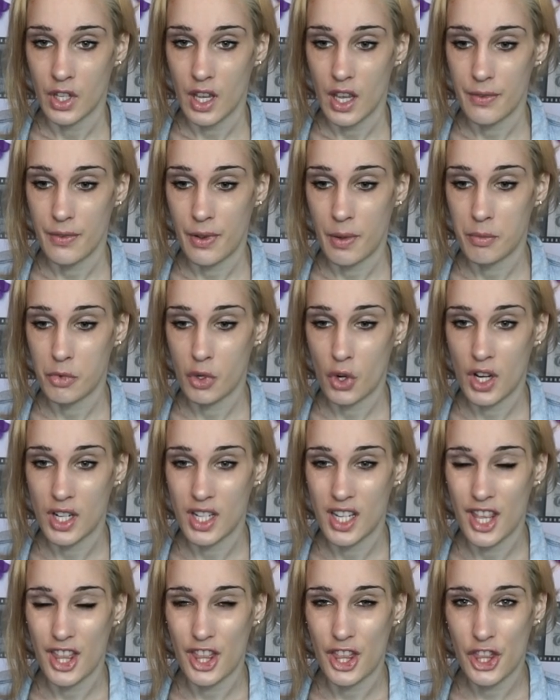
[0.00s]
if I'm trying
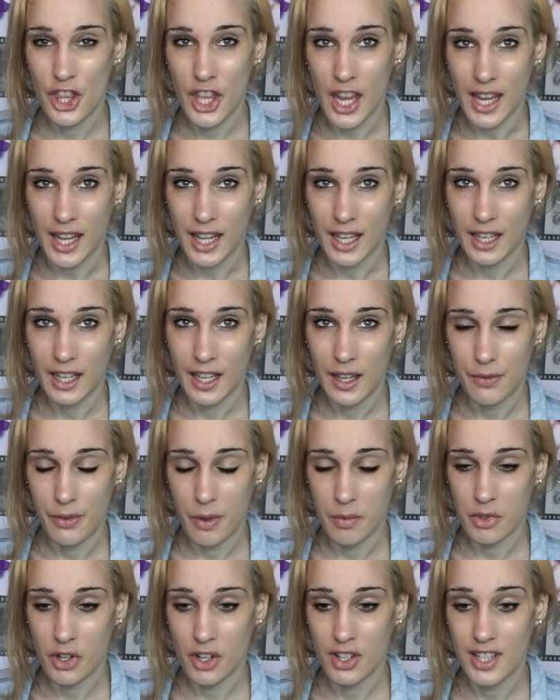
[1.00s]
to think, if
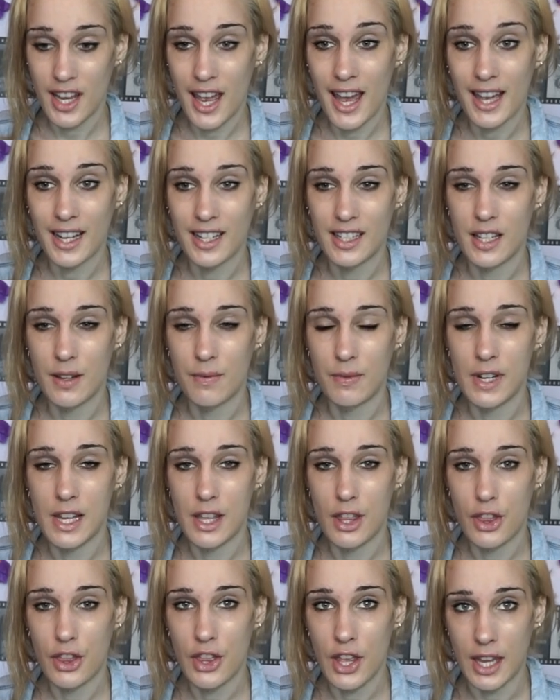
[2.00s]
I'm trying to actively
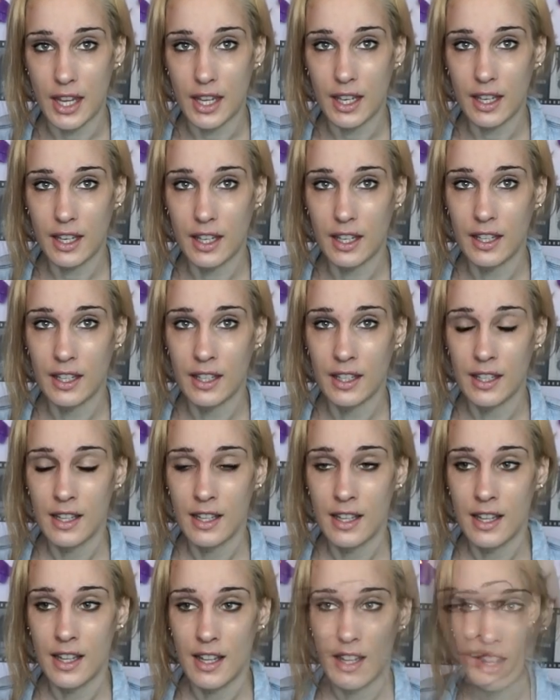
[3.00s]
think,
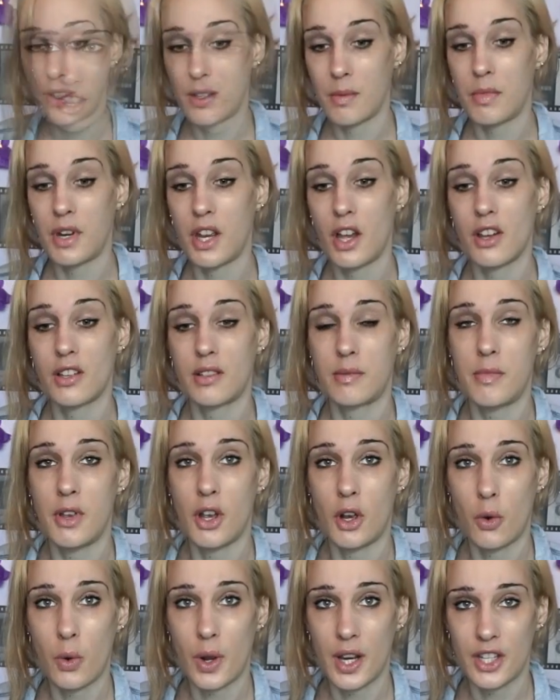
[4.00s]
if somebody asks me
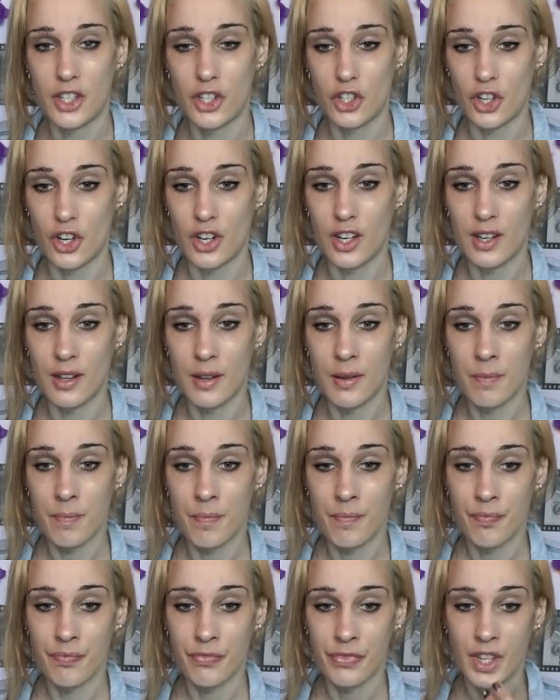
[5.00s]
a question,
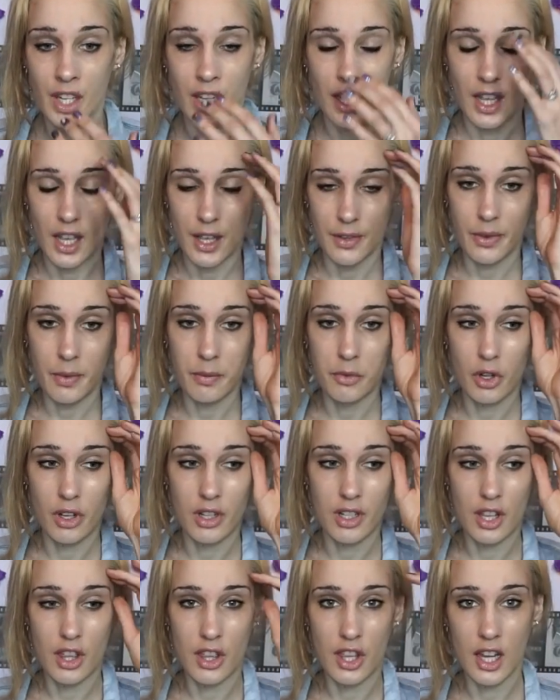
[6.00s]
if I'm trying
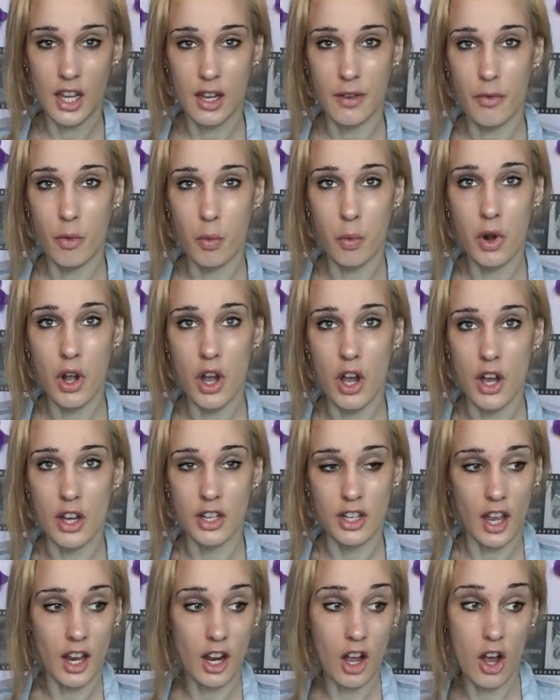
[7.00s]
to think of a word,
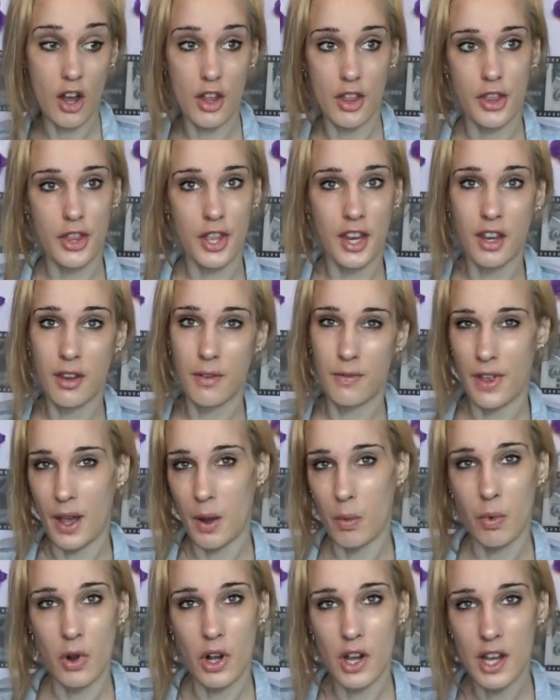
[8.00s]
I can't think of
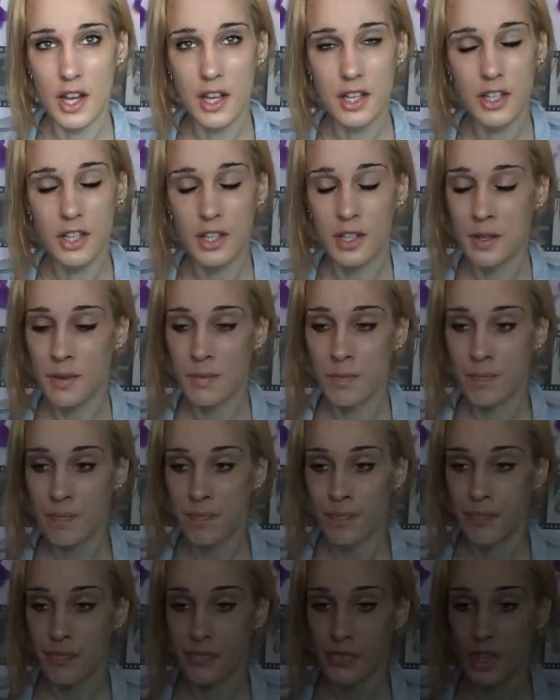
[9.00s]
that word.
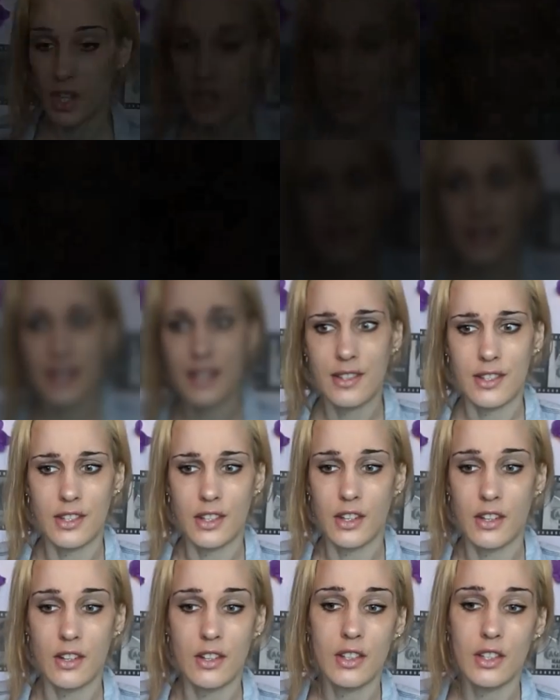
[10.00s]
First
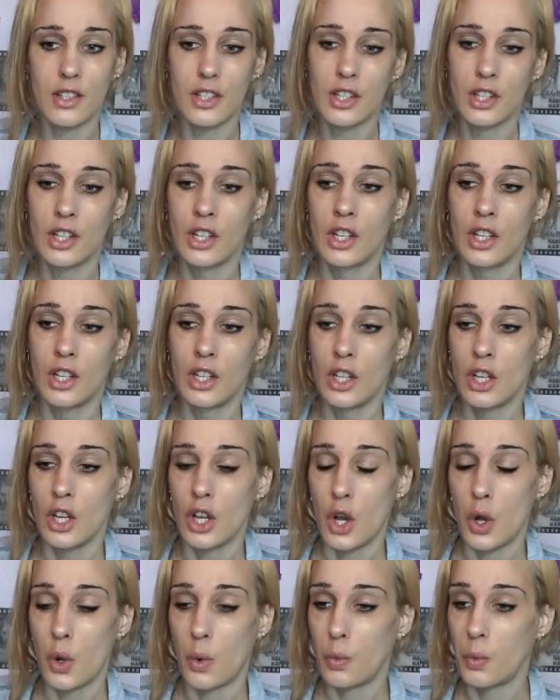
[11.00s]
incident
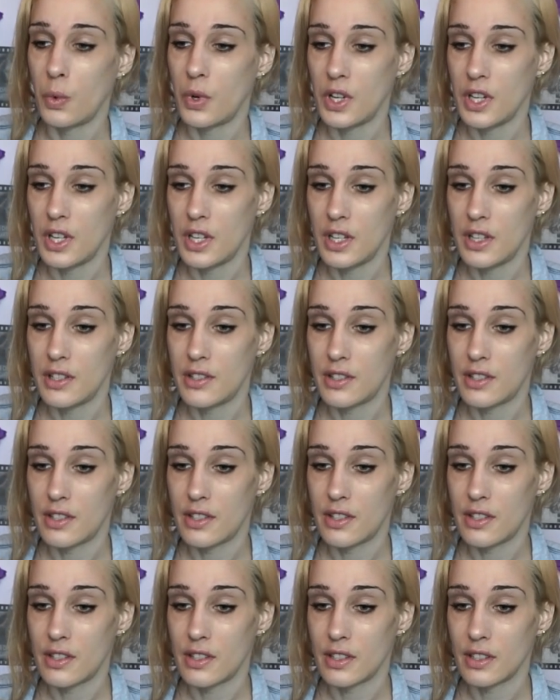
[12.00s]

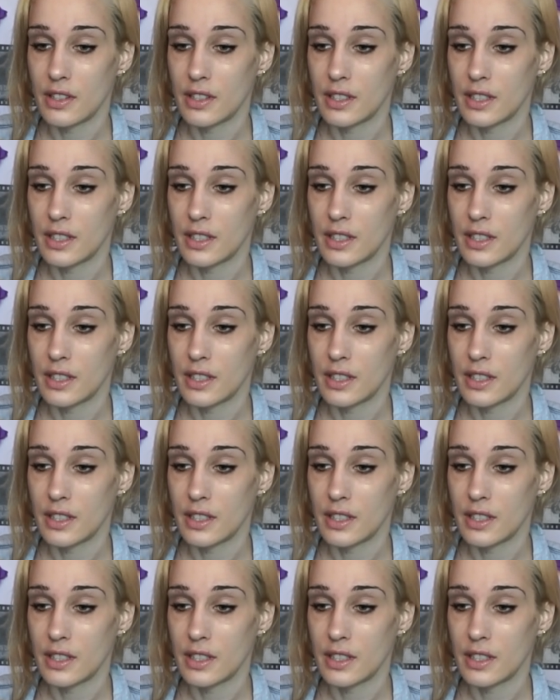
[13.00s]
was